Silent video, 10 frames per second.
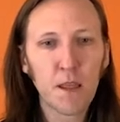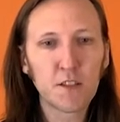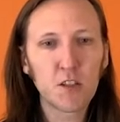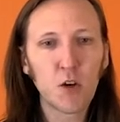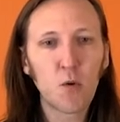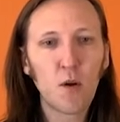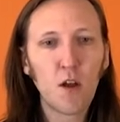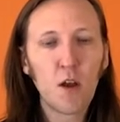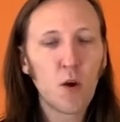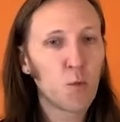So
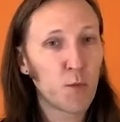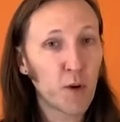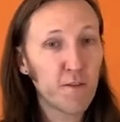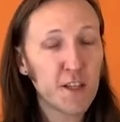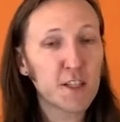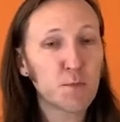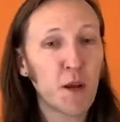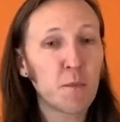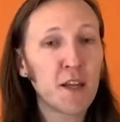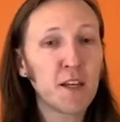we briefly
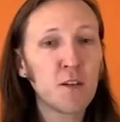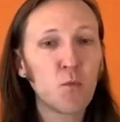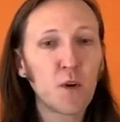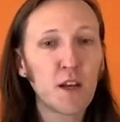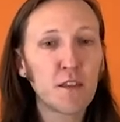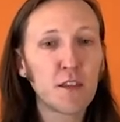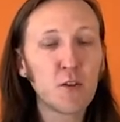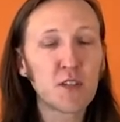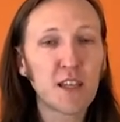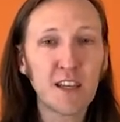experimented with
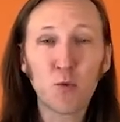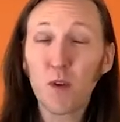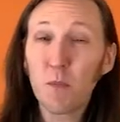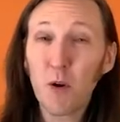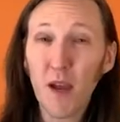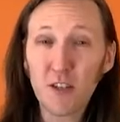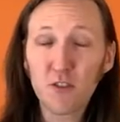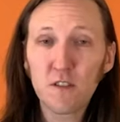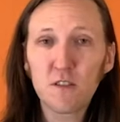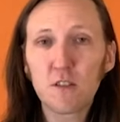using in-repo
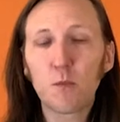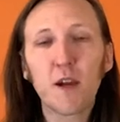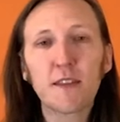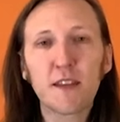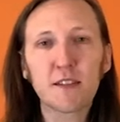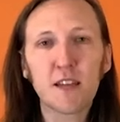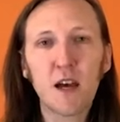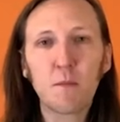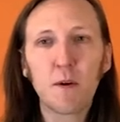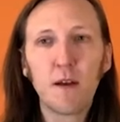engines to break things
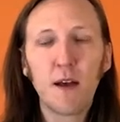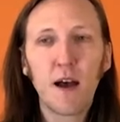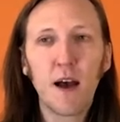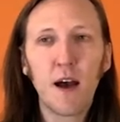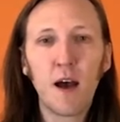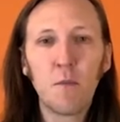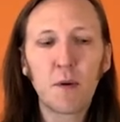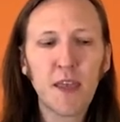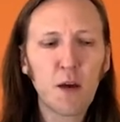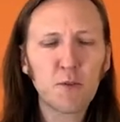up, but
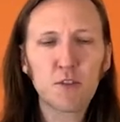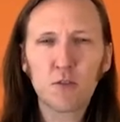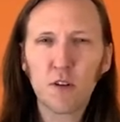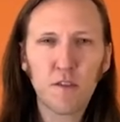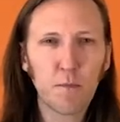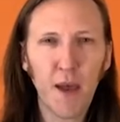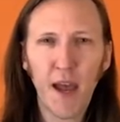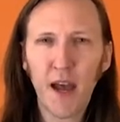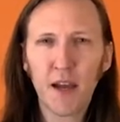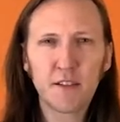that was sort of a
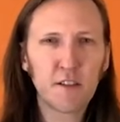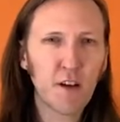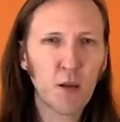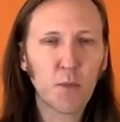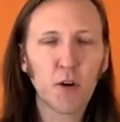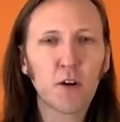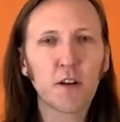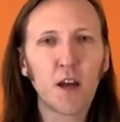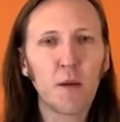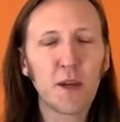bad developer
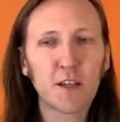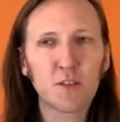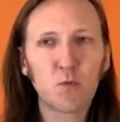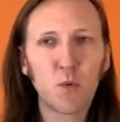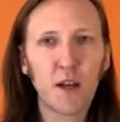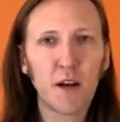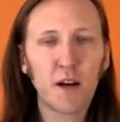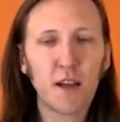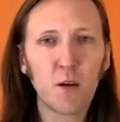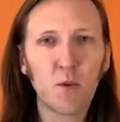ergonomics
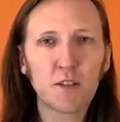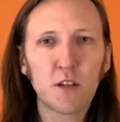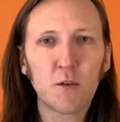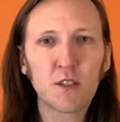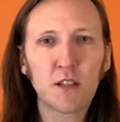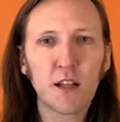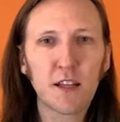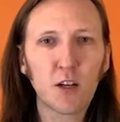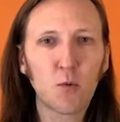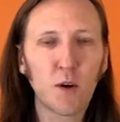where it wasn't always
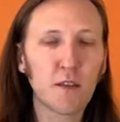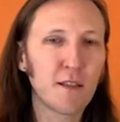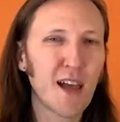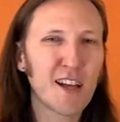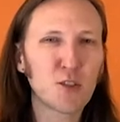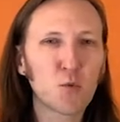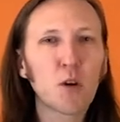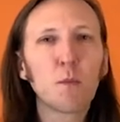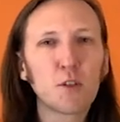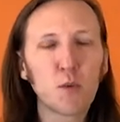clear where the lines were
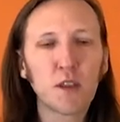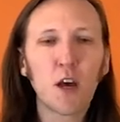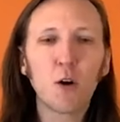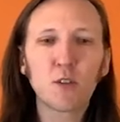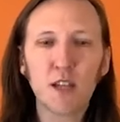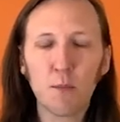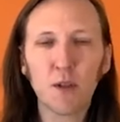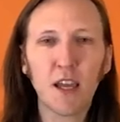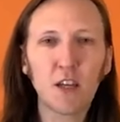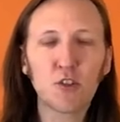between the host
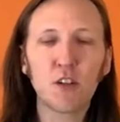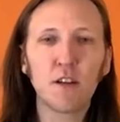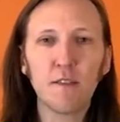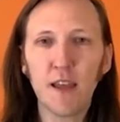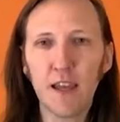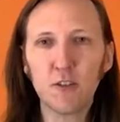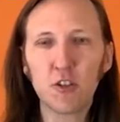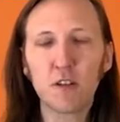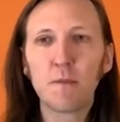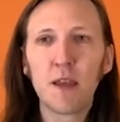application and the
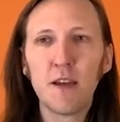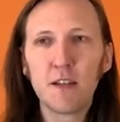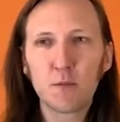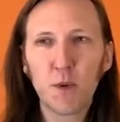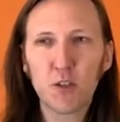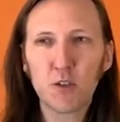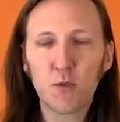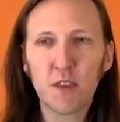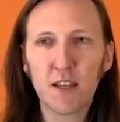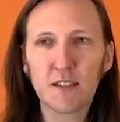engine, especially
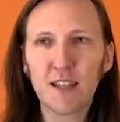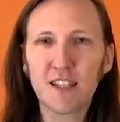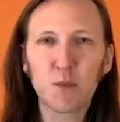with things like